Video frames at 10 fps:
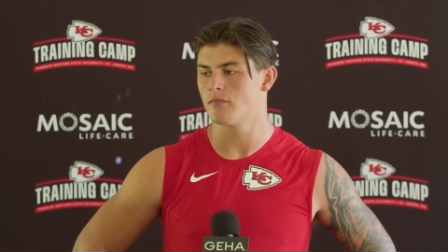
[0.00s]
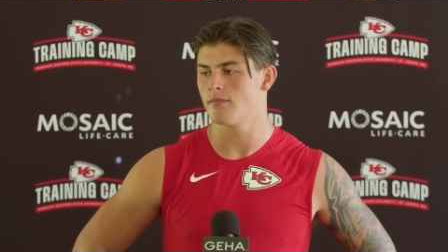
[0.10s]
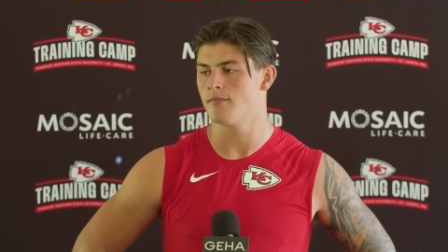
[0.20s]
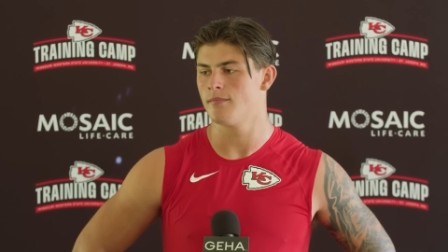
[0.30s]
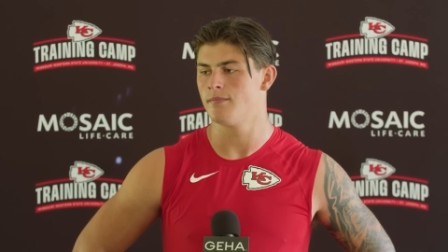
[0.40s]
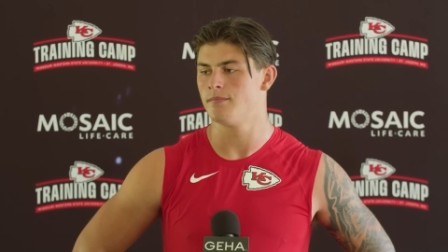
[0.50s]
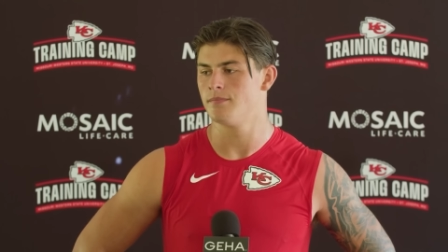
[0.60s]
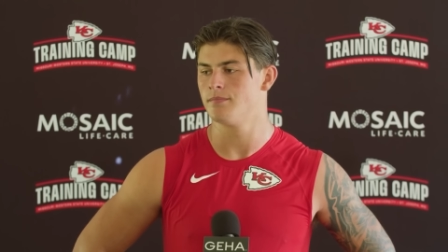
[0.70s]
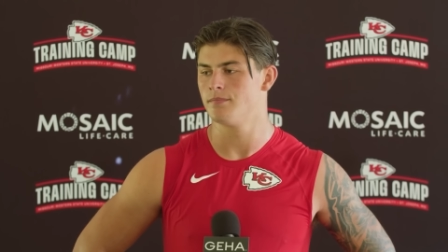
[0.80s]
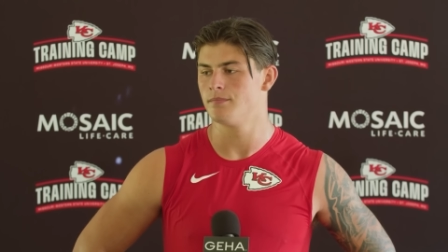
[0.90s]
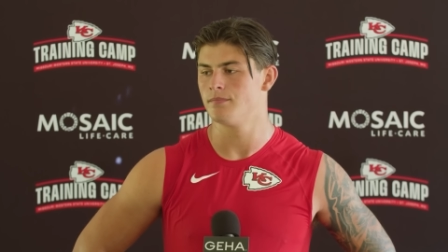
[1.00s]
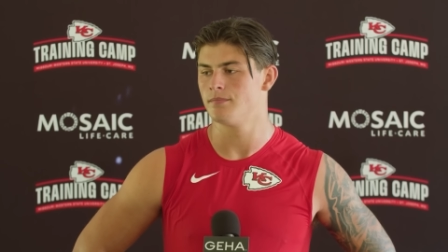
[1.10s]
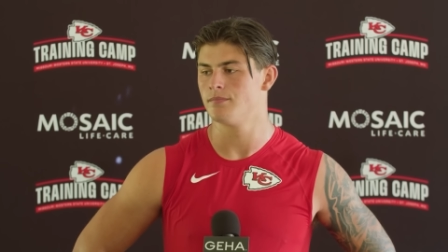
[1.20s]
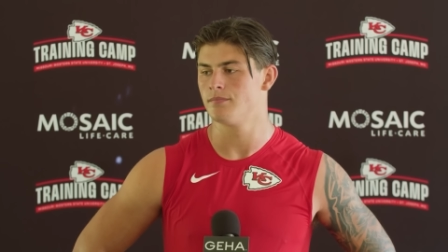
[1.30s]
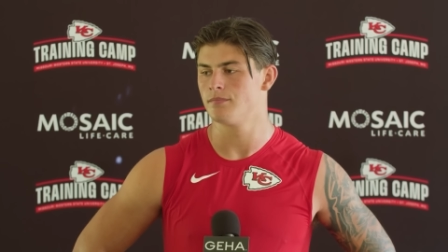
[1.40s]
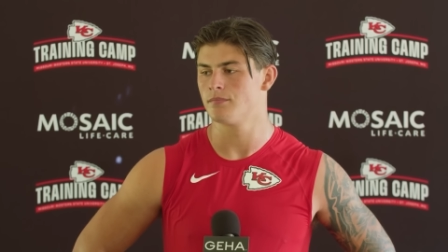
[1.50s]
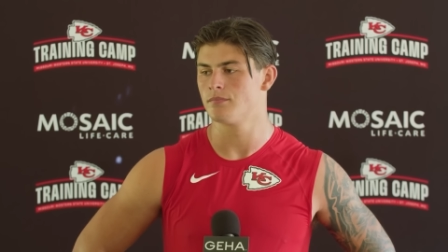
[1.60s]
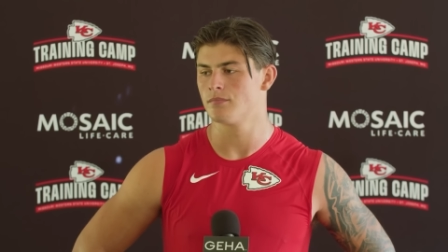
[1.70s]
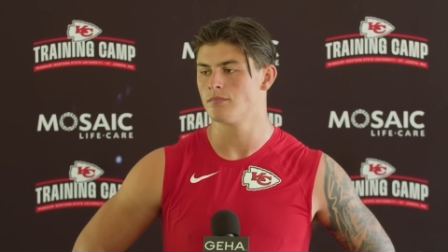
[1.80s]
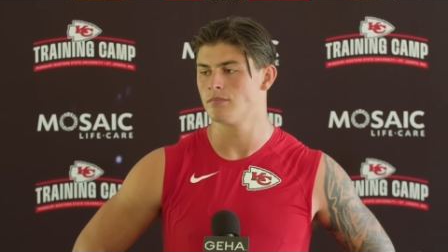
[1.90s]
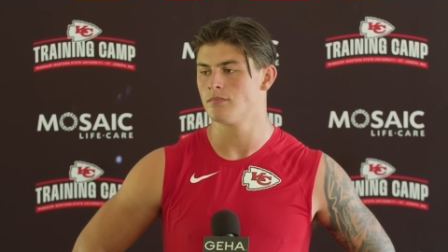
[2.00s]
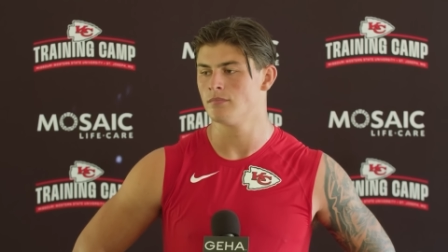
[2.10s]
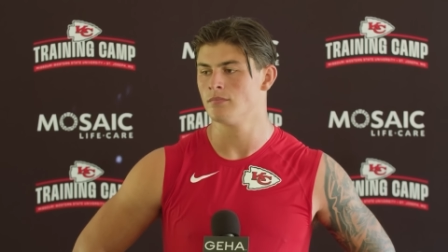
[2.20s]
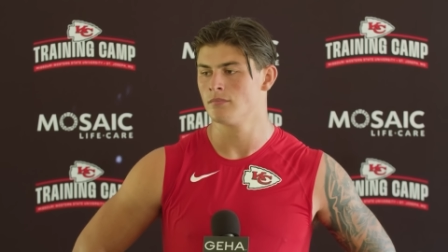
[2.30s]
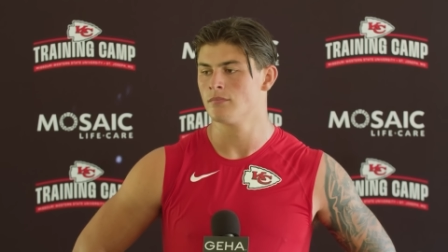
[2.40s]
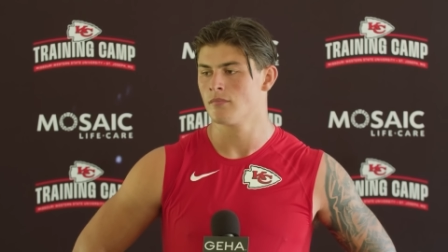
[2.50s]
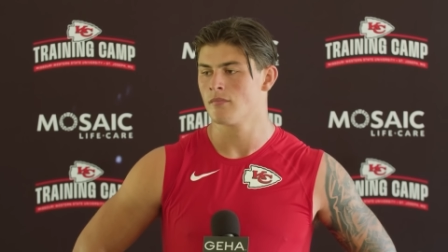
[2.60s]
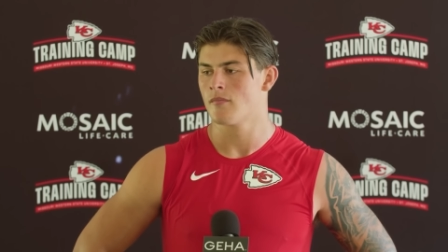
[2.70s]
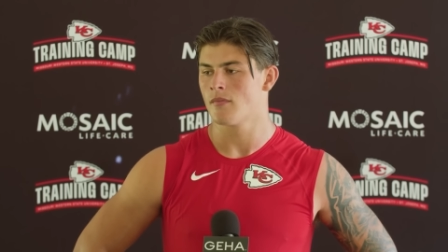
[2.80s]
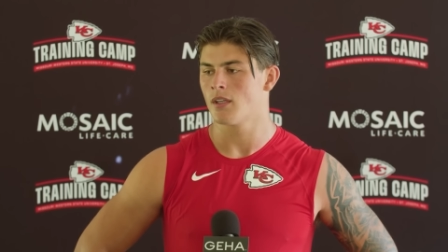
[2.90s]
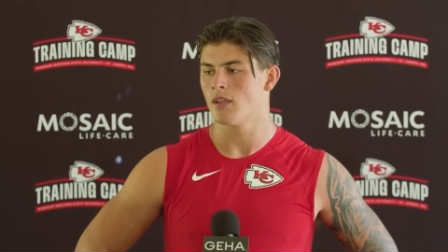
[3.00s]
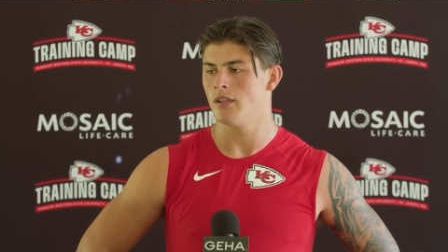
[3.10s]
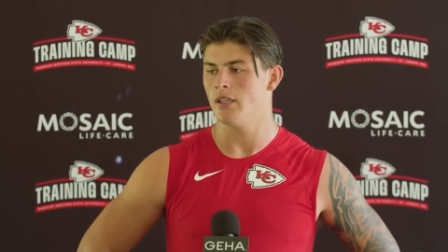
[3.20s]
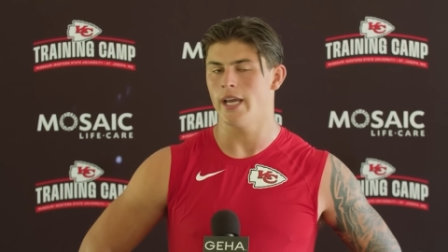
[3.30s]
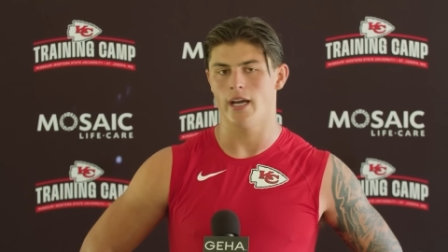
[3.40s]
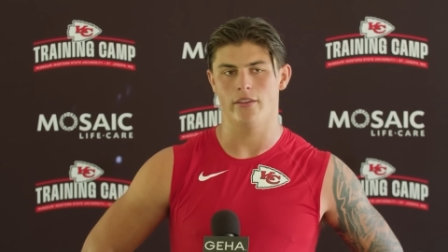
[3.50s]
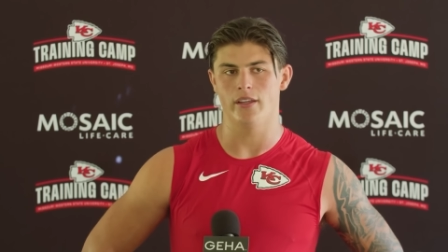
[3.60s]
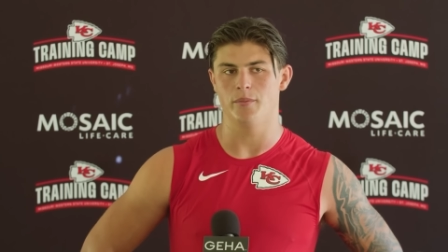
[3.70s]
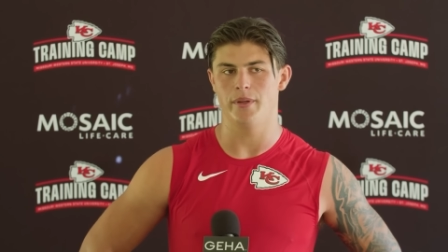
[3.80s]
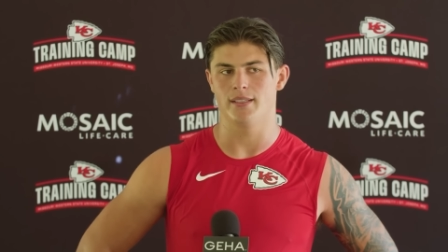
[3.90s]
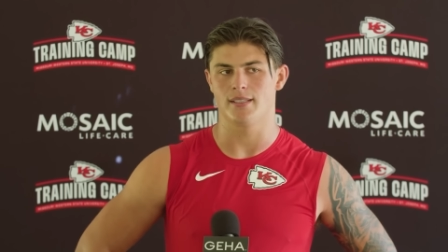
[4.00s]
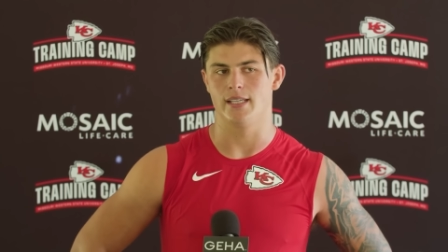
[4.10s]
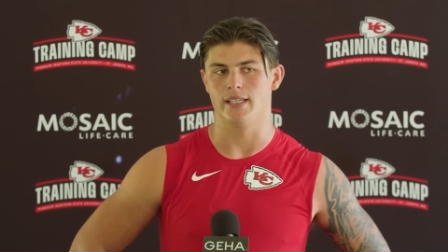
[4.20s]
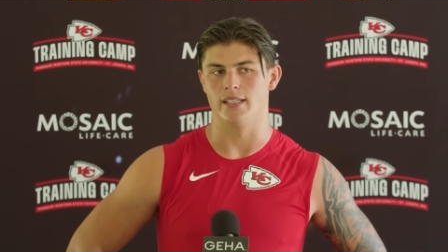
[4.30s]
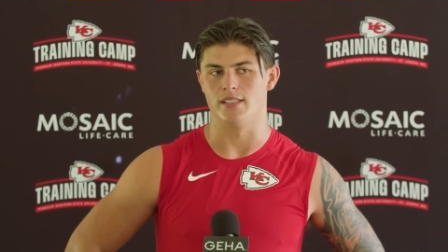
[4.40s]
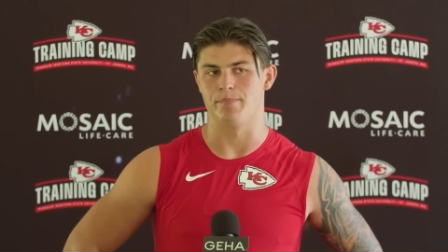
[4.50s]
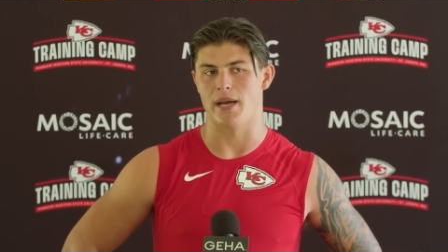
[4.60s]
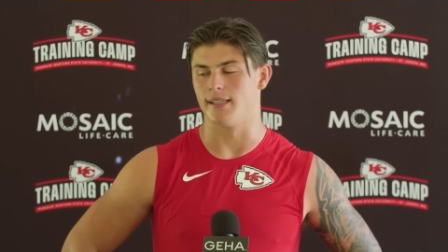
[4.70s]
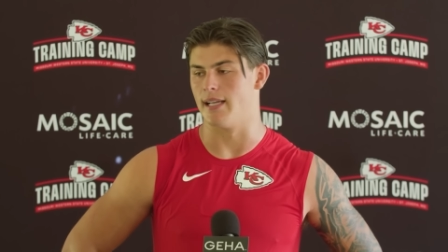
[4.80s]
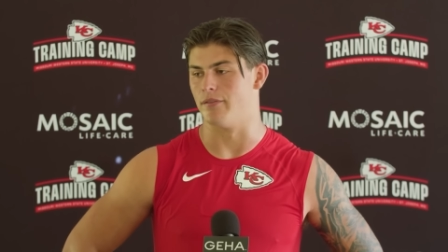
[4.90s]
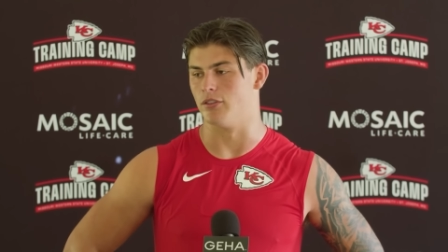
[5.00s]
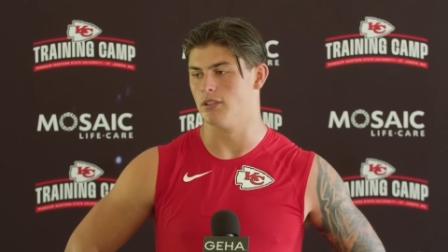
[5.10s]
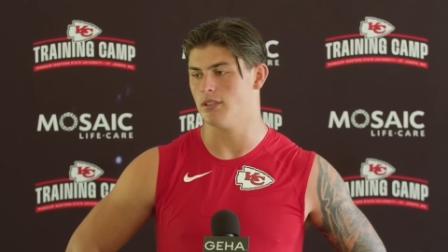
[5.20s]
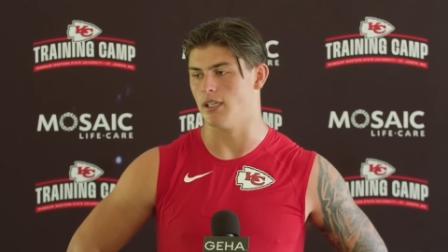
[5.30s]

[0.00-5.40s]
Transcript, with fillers: a, a key difference that you had to figure out even before obviously joining the team? Yeah, I think the biggest thing is pad level.